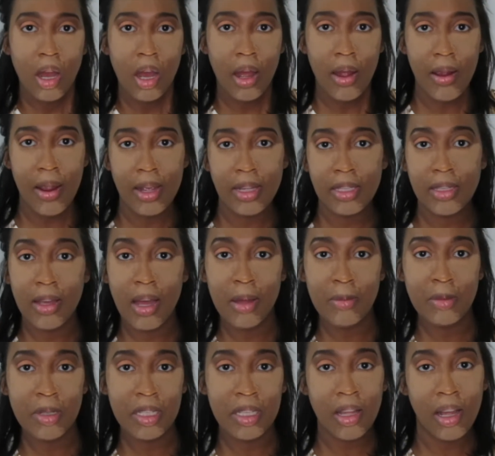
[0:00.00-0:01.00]
Alright, so I'm
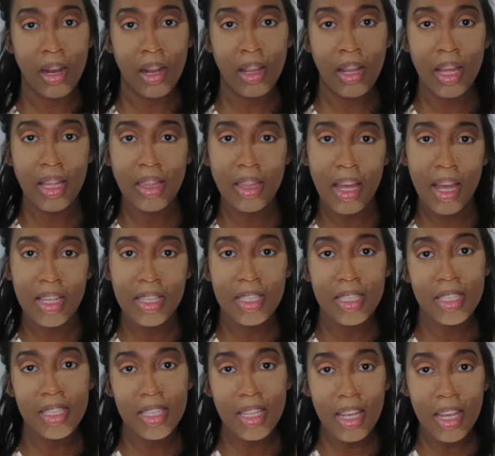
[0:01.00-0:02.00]
just gonna let that
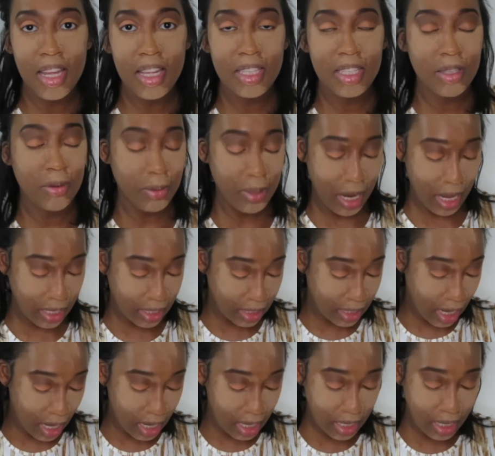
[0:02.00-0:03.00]
sit. When I
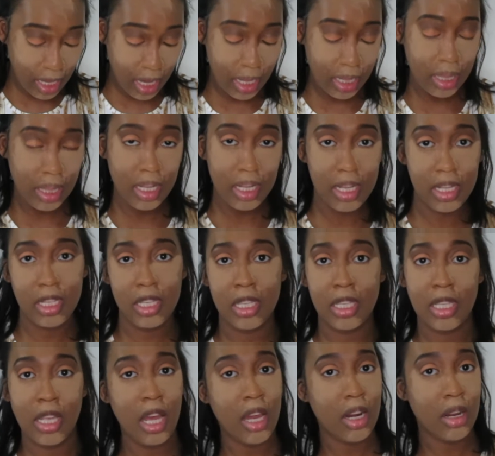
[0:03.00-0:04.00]
say that this
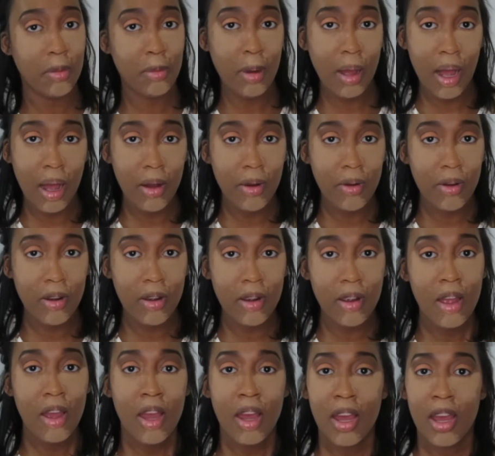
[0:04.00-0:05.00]
setting
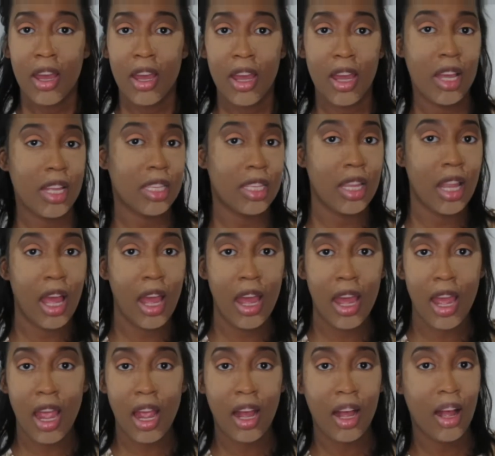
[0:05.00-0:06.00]
powder is
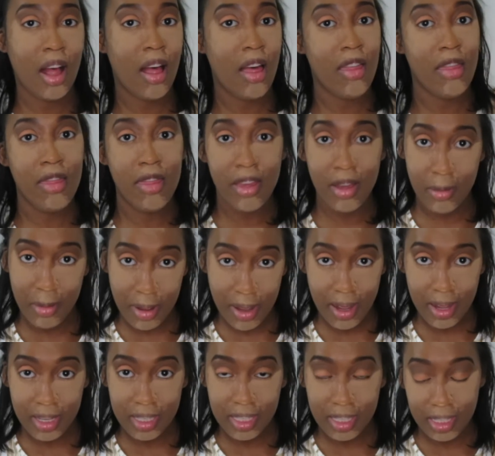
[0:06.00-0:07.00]
like the
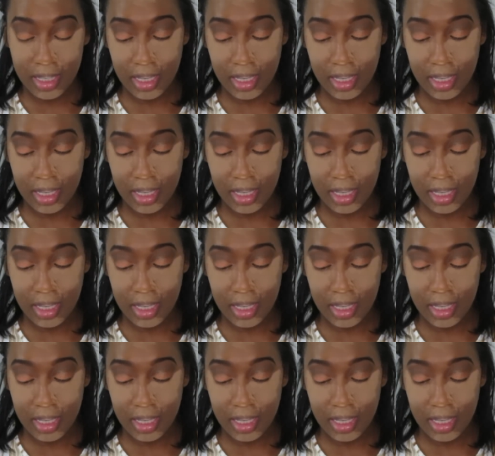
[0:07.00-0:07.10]
best,